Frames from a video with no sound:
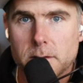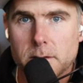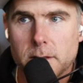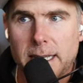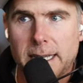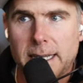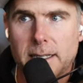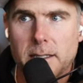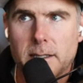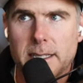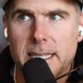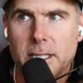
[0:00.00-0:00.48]

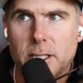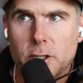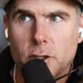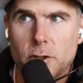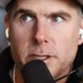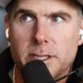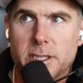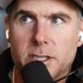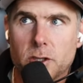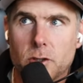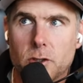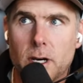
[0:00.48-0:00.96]
Like, can you
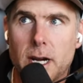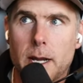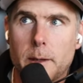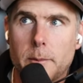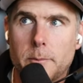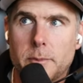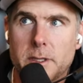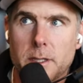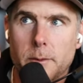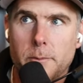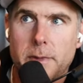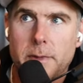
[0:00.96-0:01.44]

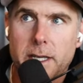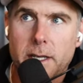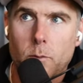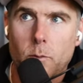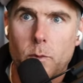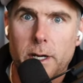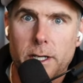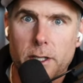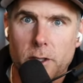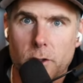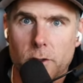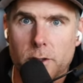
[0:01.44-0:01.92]
describe to me
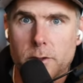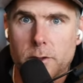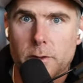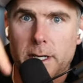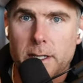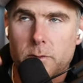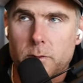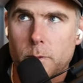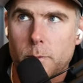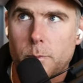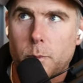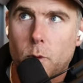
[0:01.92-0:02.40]
where your
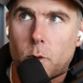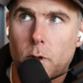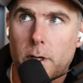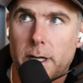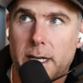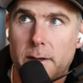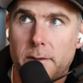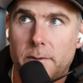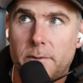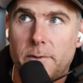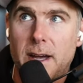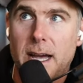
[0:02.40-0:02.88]
direct report
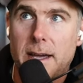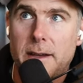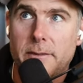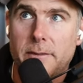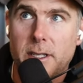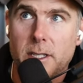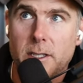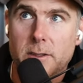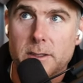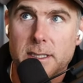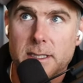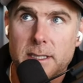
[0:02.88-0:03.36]
in 5
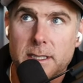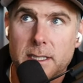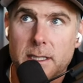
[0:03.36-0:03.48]
years,